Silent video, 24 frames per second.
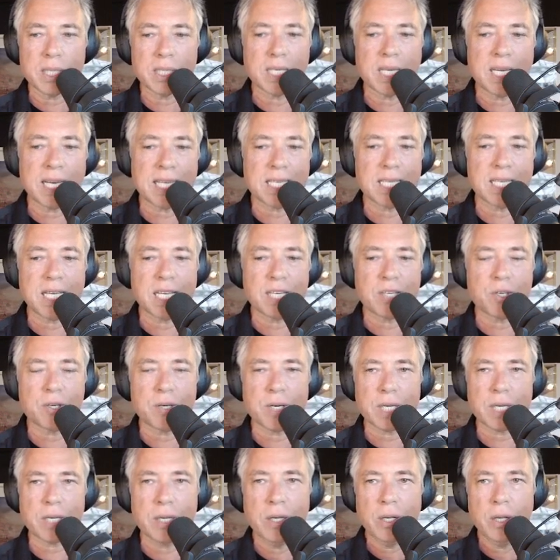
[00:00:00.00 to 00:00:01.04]
an
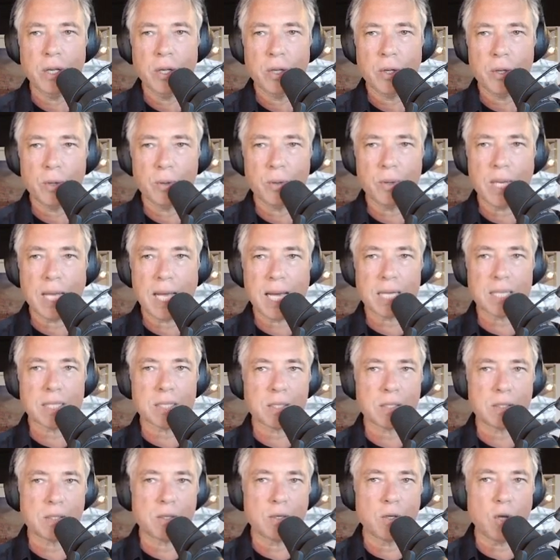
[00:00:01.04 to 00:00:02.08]
eccentric who
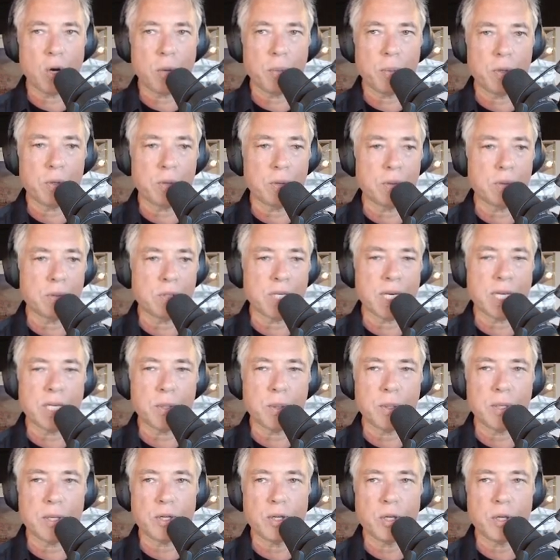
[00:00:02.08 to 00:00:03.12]
lacks normal,
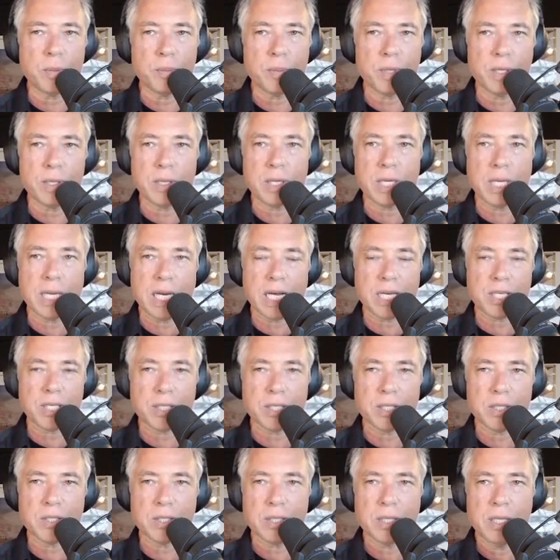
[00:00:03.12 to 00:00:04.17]
genuine human
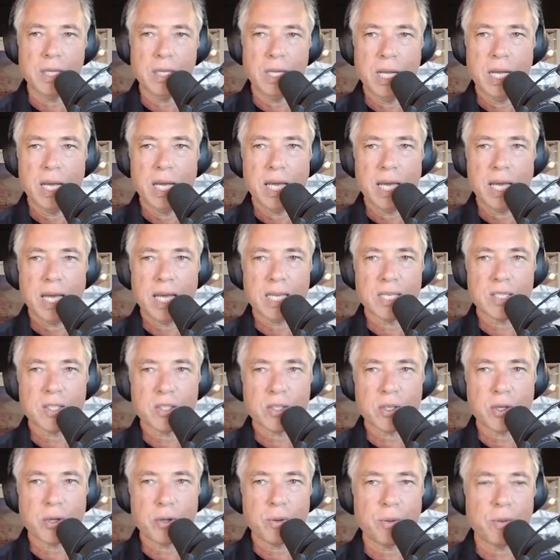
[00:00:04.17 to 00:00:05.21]
connections. And
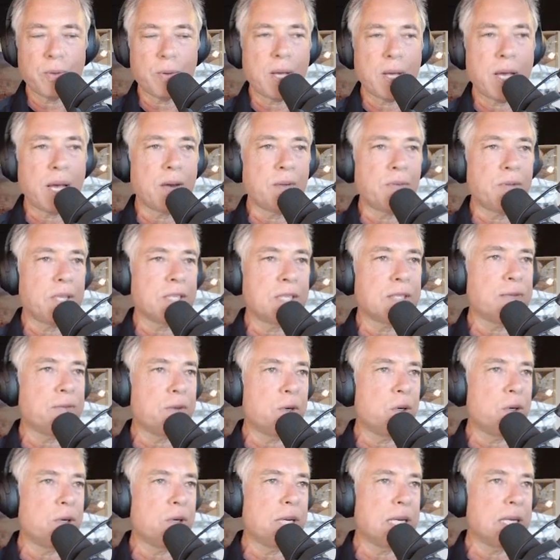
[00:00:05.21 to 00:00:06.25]
so out of this
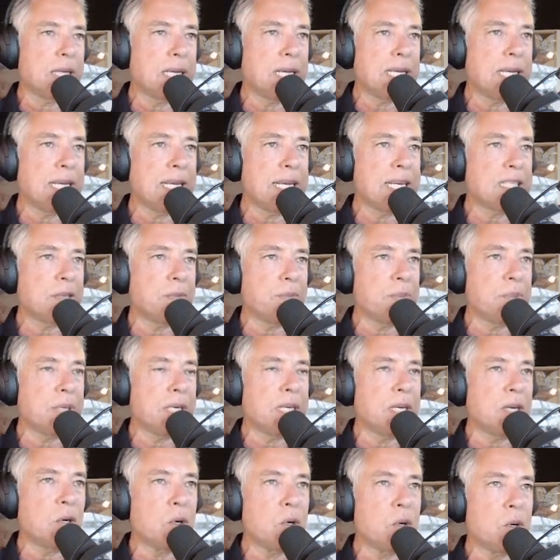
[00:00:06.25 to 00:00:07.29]
fury that he hasn't
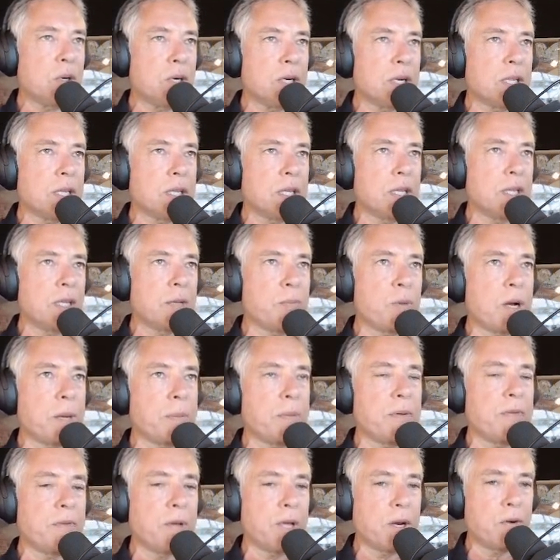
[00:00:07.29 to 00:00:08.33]
been accorded the
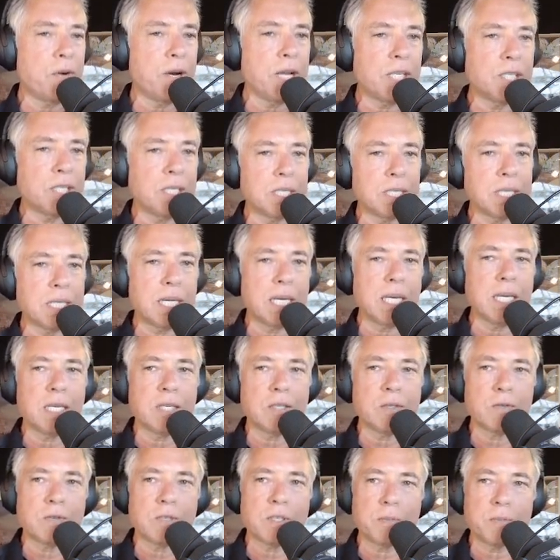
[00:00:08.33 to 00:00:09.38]
proper veneration,
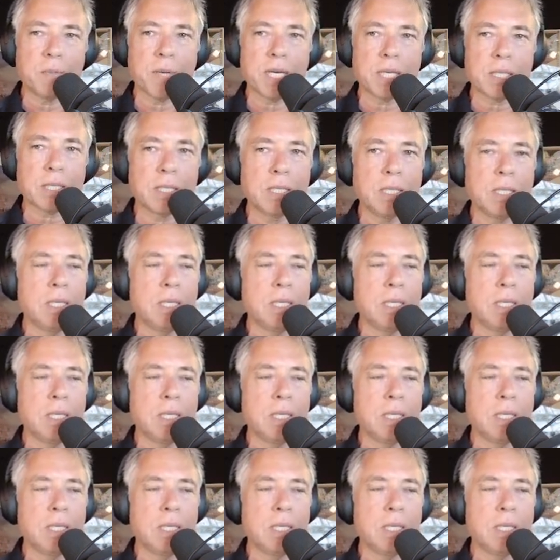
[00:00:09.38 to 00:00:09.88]
status, respect,